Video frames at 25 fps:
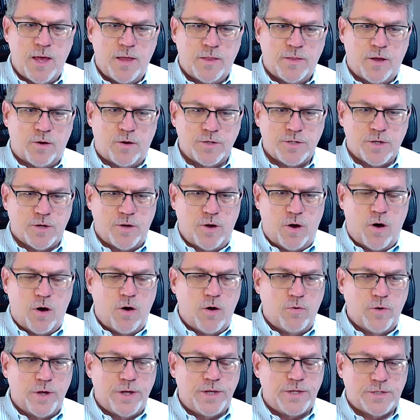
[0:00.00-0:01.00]
there's
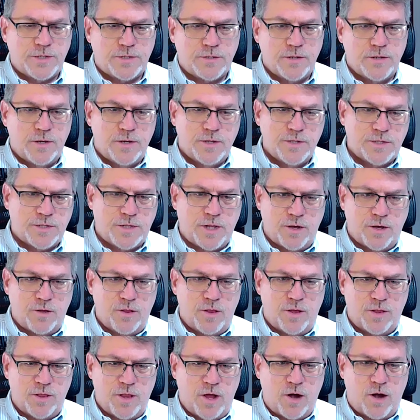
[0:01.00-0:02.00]
always
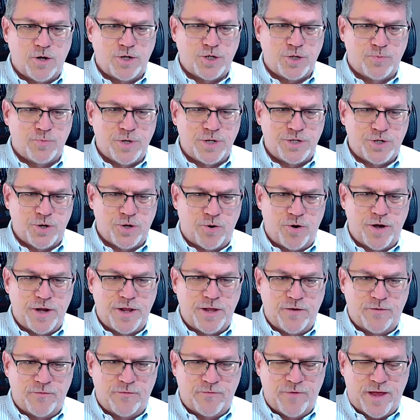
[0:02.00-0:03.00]
still a larger
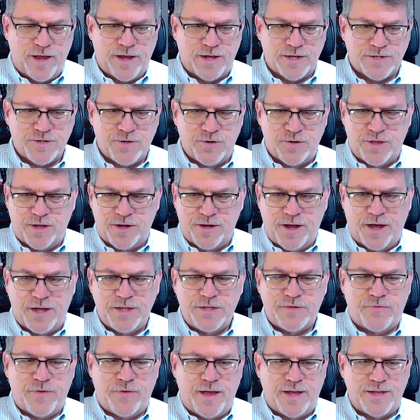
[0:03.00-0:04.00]
majority of Vegas Golden
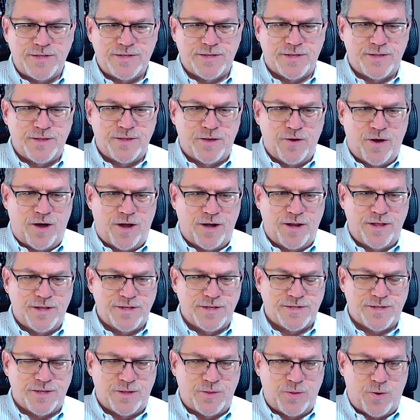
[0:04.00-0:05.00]
Knights fans in the
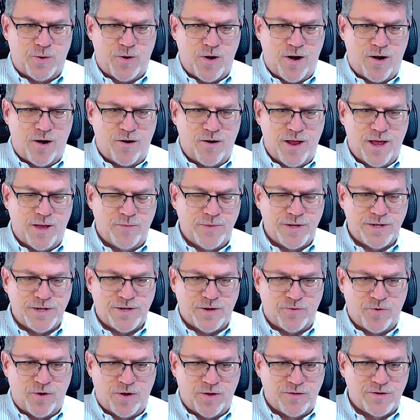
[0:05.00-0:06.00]
audience than there are
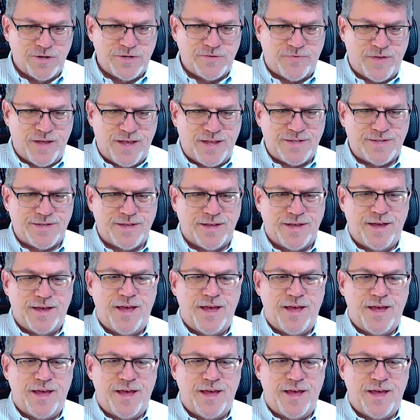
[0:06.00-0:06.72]
Edmonton Oilers fans.